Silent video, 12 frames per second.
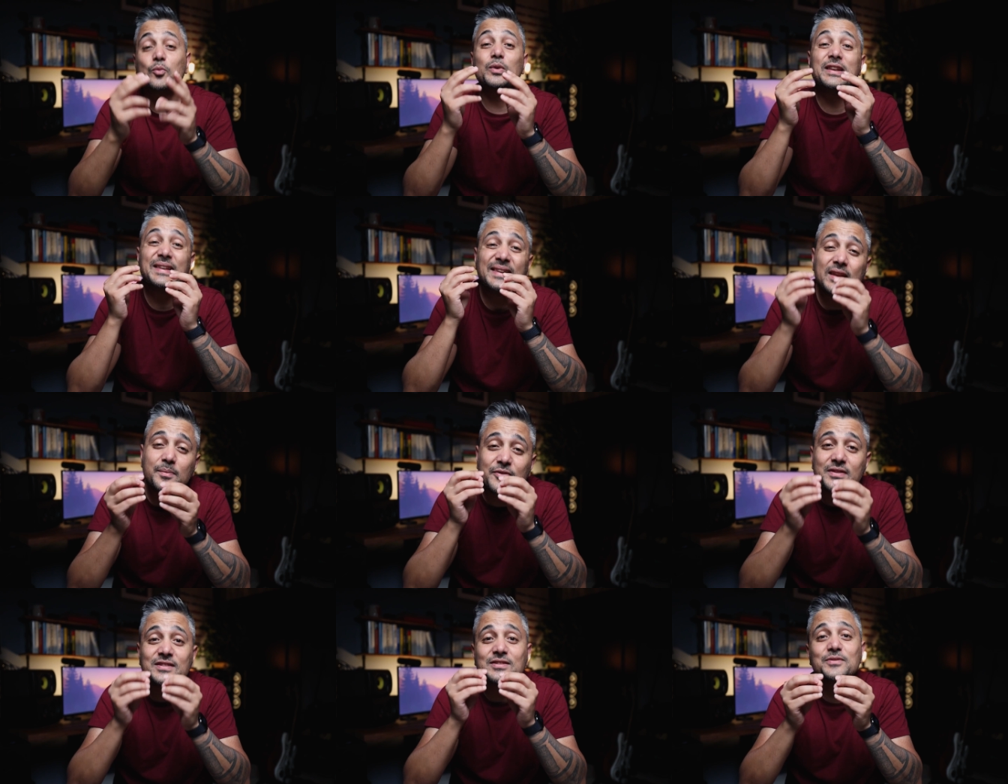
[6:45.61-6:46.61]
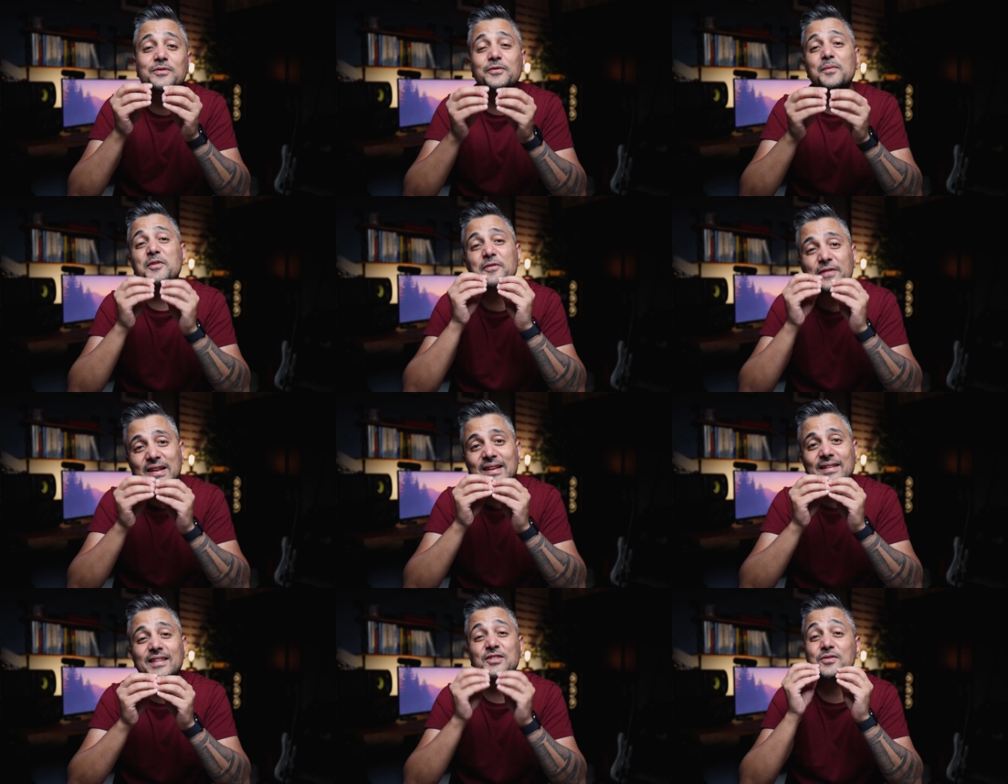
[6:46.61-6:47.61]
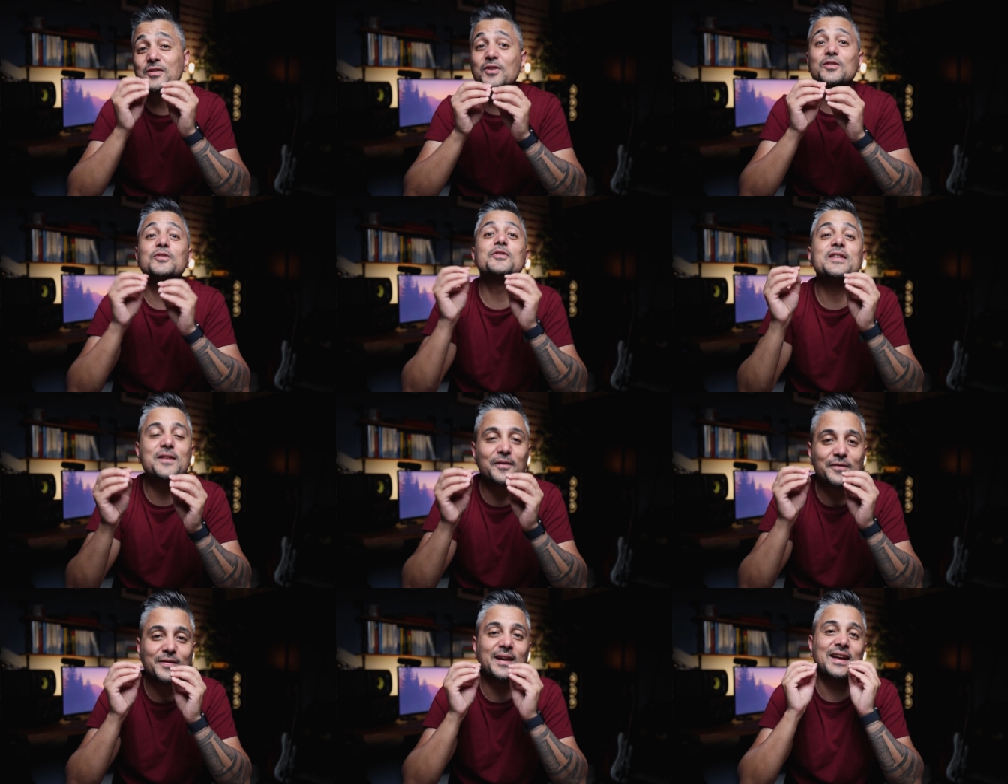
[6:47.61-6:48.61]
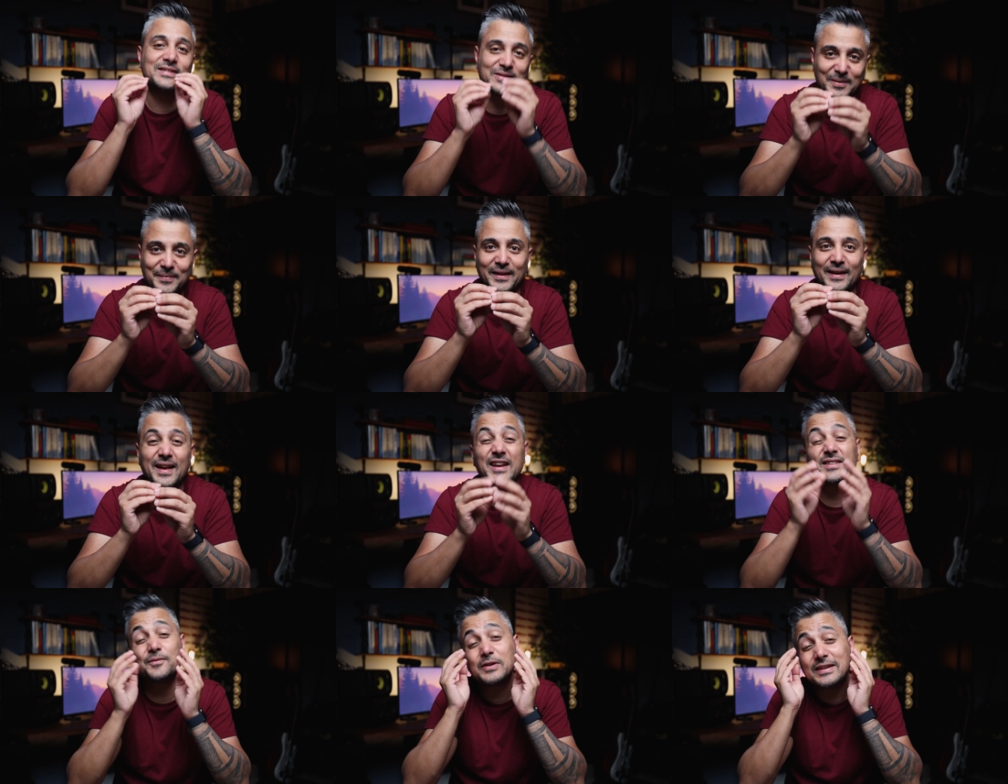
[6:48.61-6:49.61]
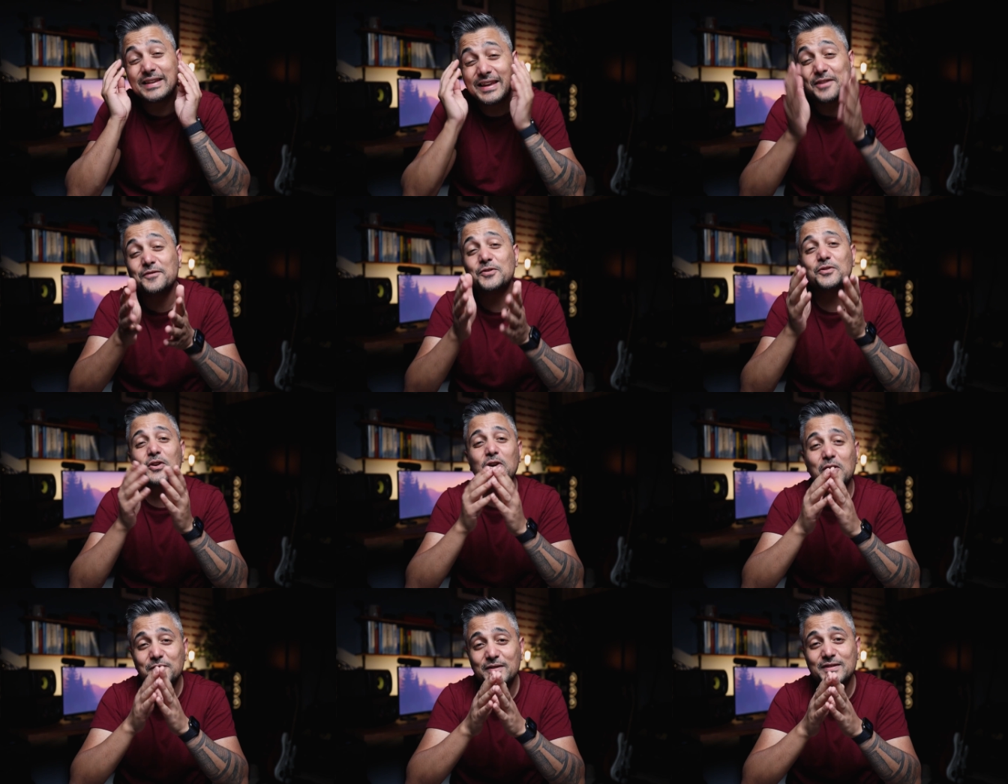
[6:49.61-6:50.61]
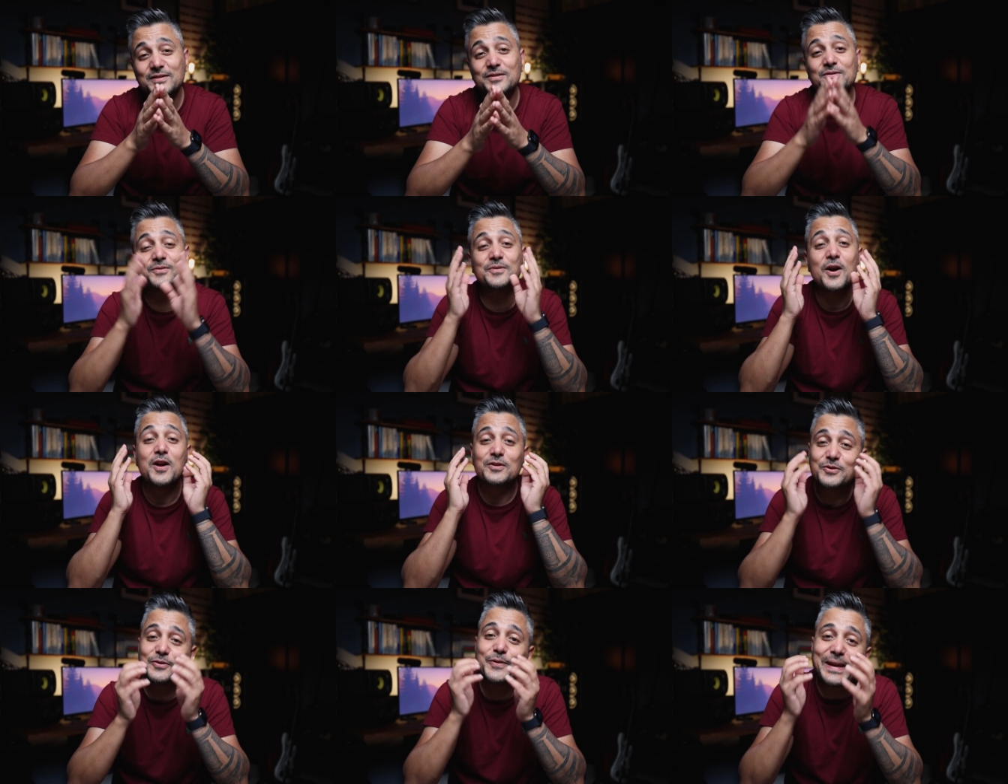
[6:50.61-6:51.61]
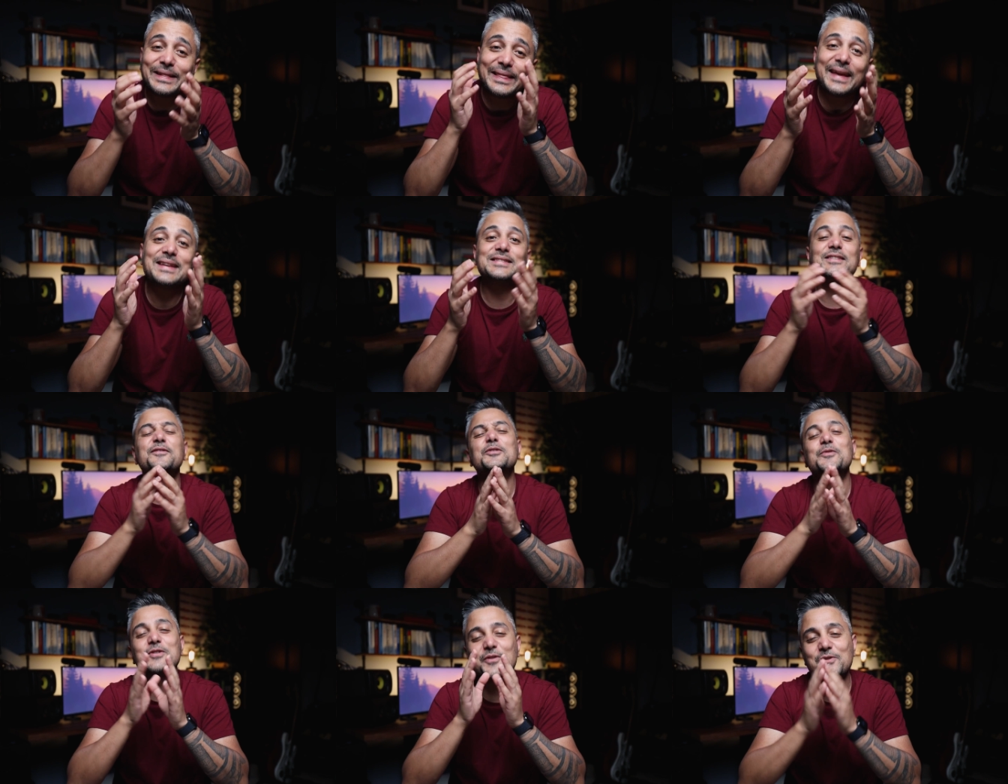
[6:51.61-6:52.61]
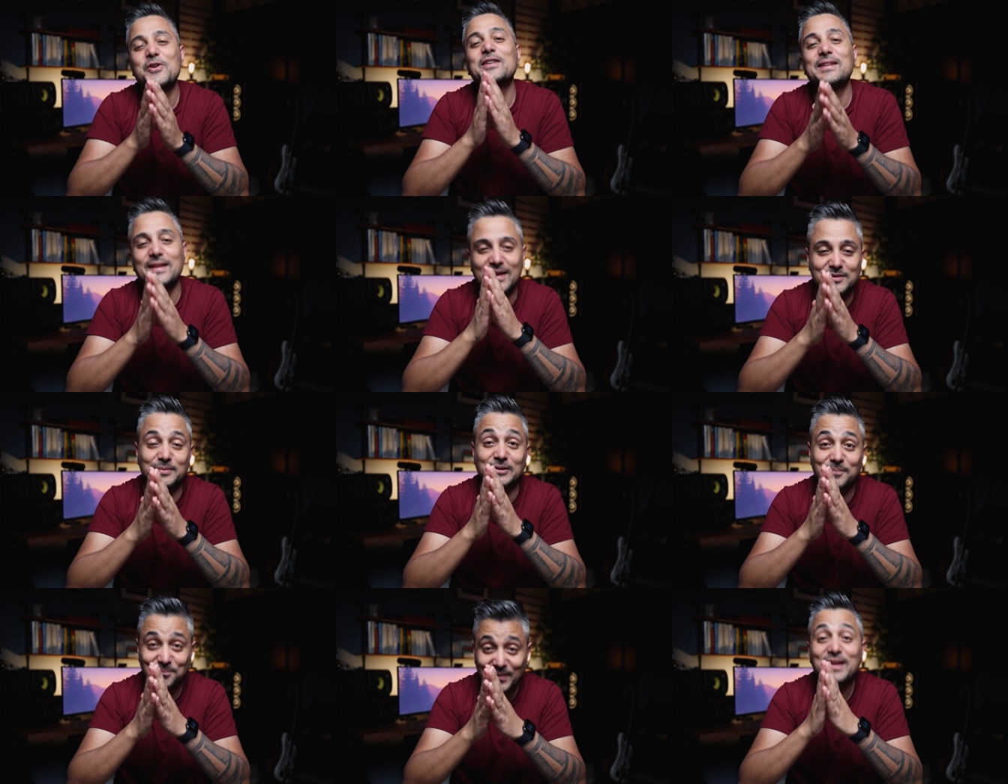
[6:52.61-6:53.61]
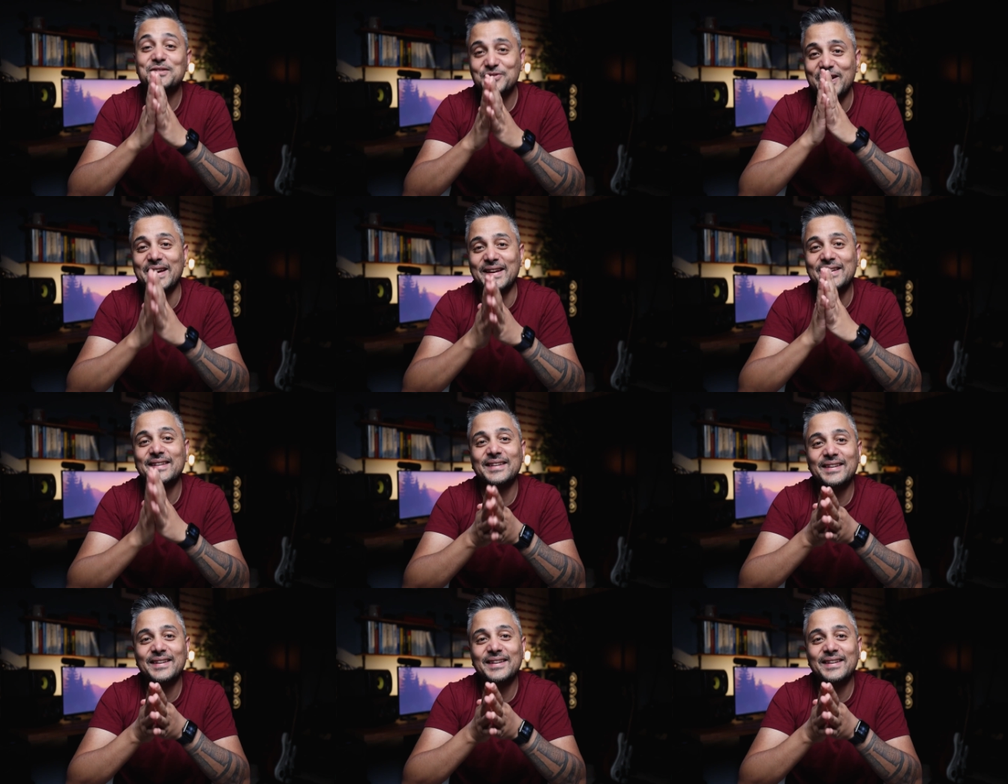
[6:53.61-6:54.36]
will liberate you from the feeling that you're not good enough at something and will give you the confidence to do great things even when you're not an expert. Try it.